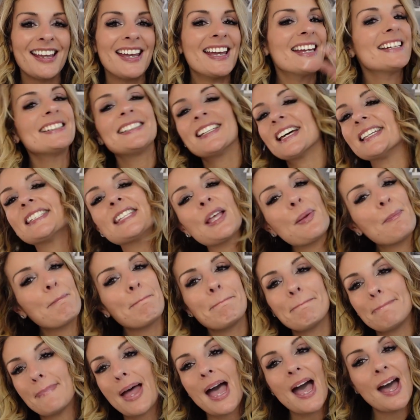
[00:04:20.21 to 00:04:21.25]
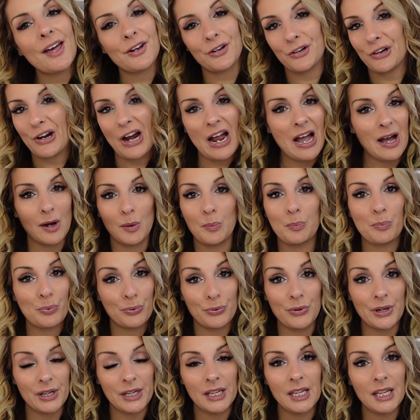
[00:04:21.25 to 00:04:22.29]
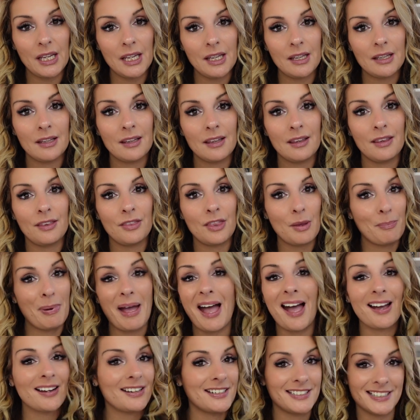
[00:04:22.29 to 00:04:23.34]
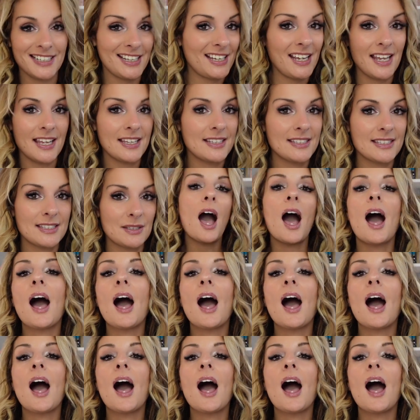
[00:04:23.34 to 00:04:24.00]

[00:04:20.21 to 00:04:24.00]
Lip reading: it doesn't matter how pretty the packaging is.